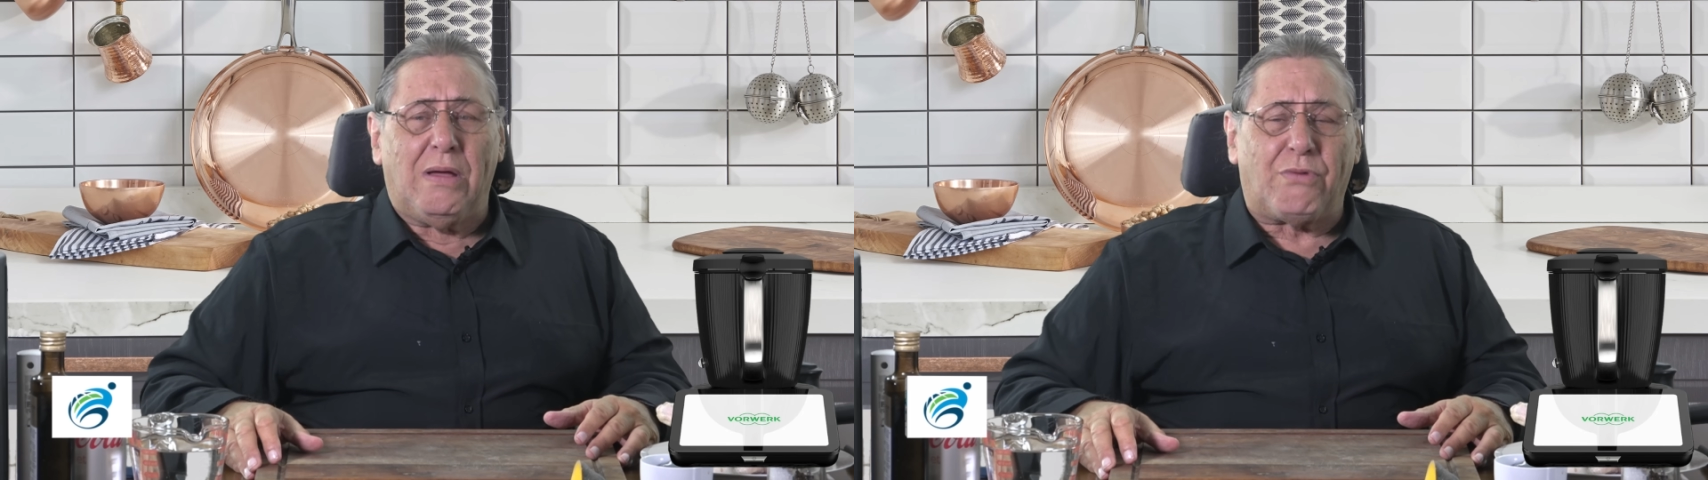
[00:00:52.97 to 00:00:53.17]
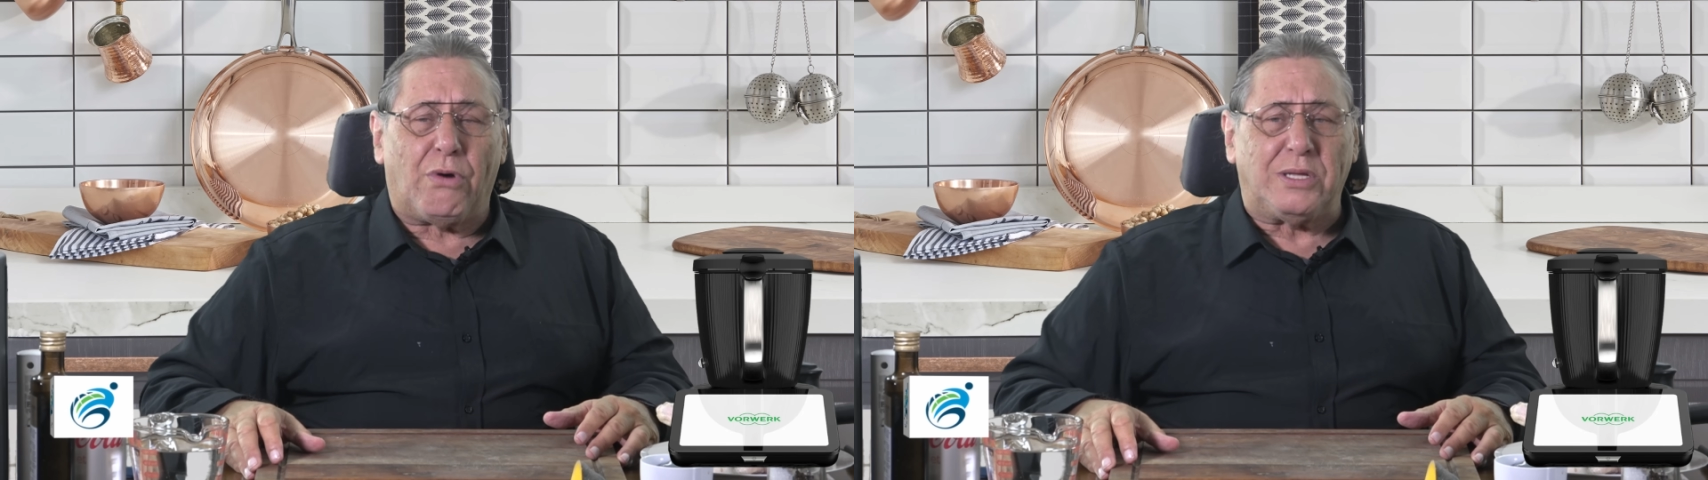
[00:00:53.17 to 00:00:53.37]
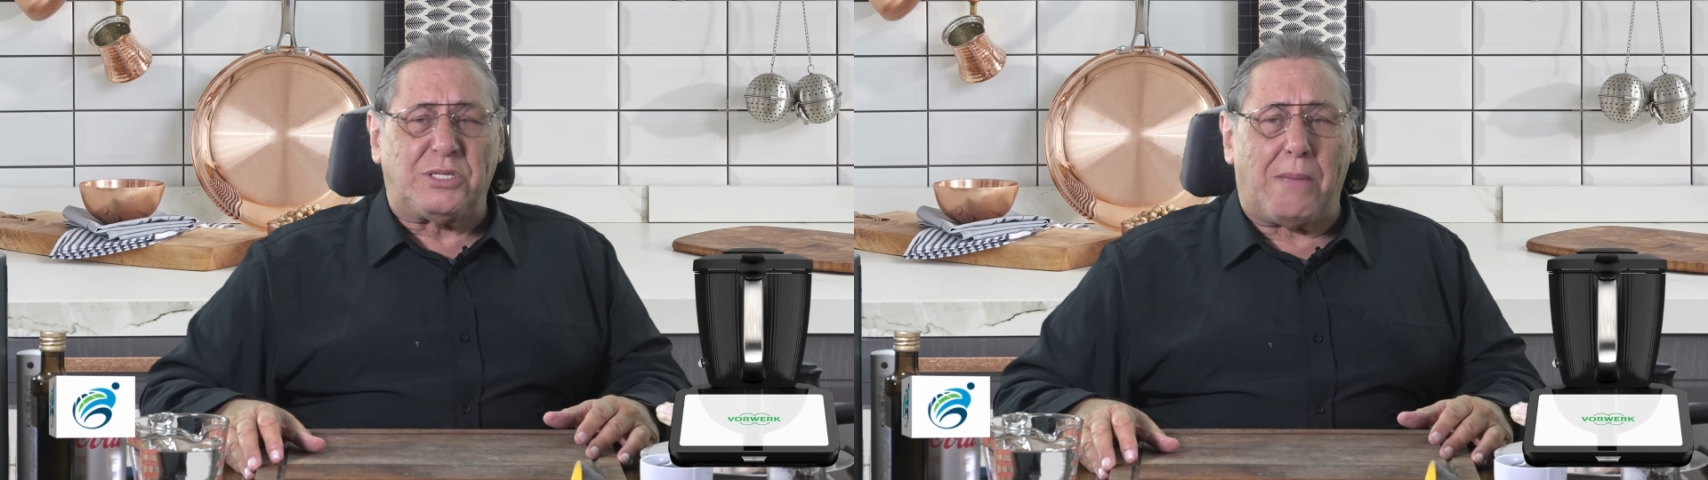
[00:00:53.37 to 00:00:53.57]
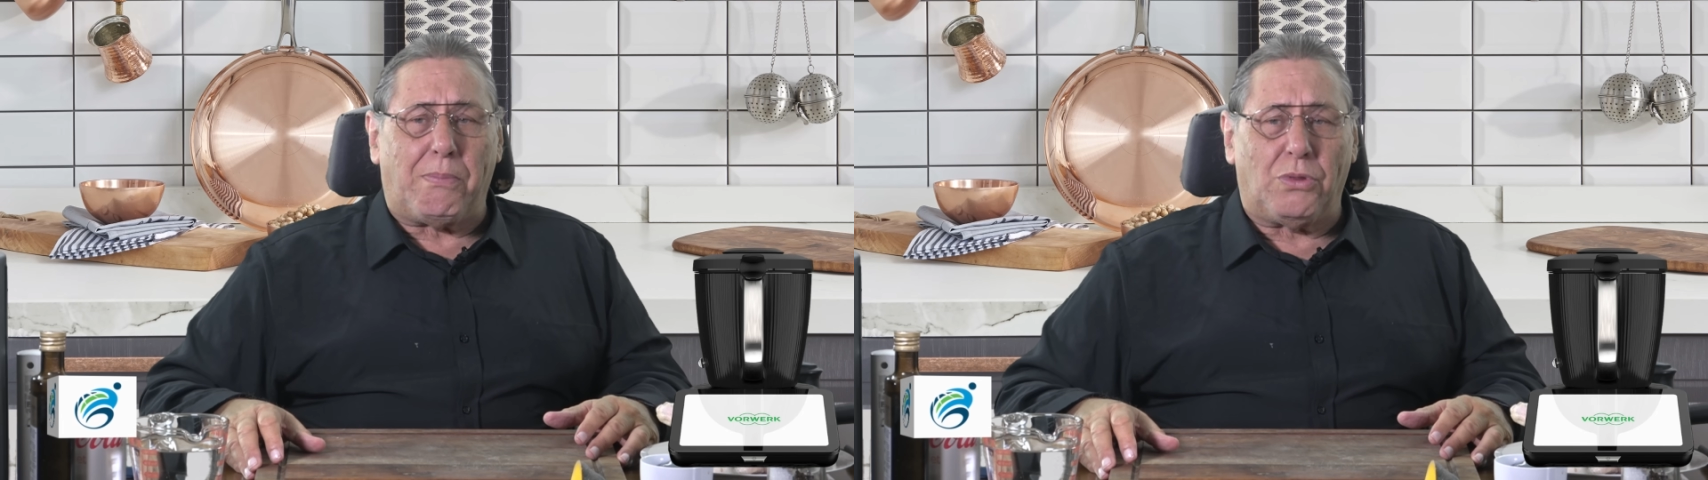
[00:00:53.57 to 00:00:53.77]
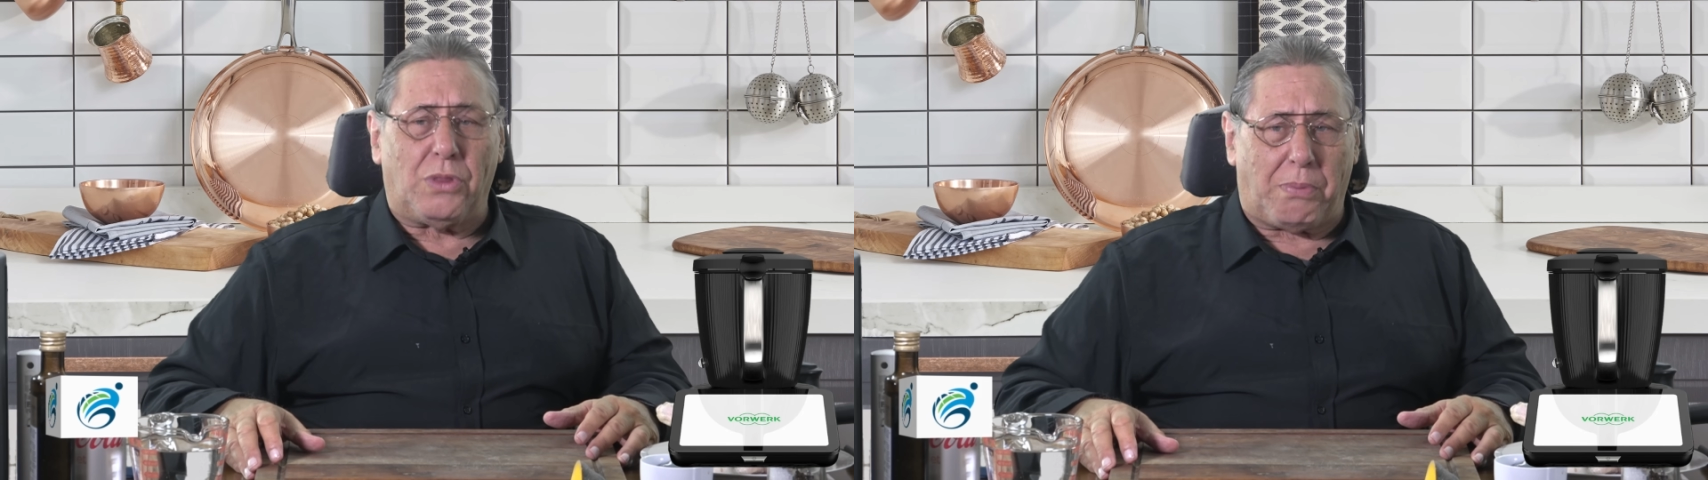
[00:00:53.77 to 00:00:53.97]
For
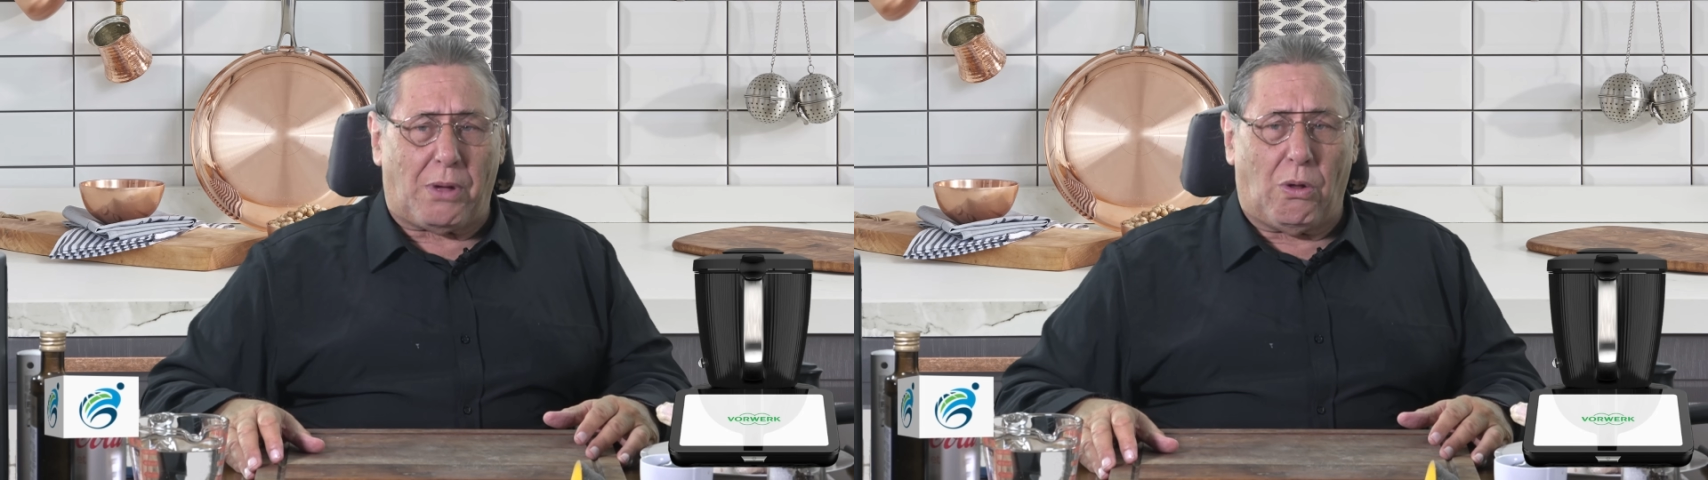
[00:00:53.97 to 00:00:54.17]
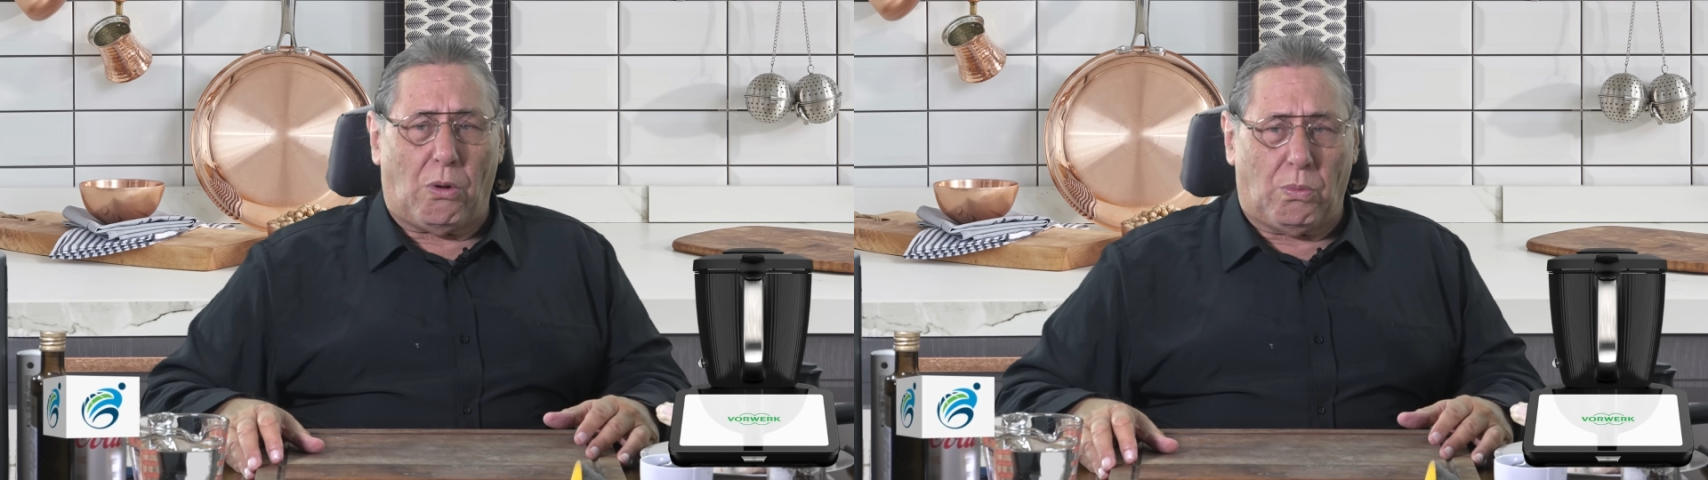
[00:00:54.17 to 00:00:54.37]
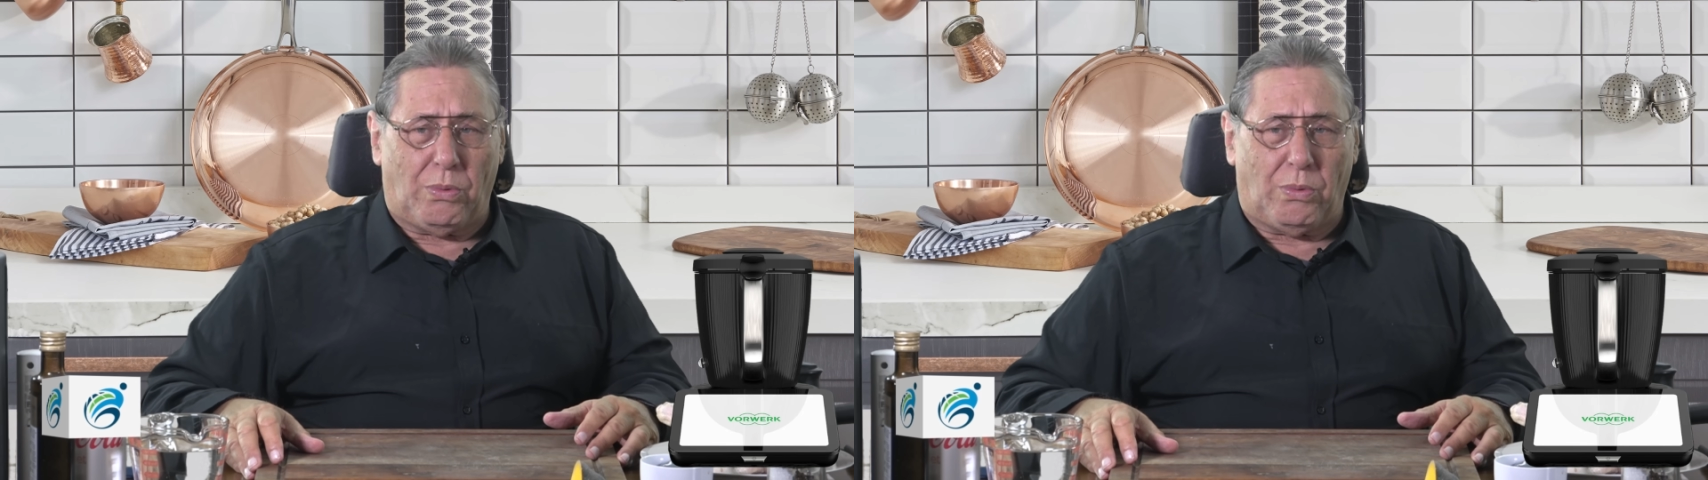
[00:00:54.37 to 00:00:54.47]
example, the bowl,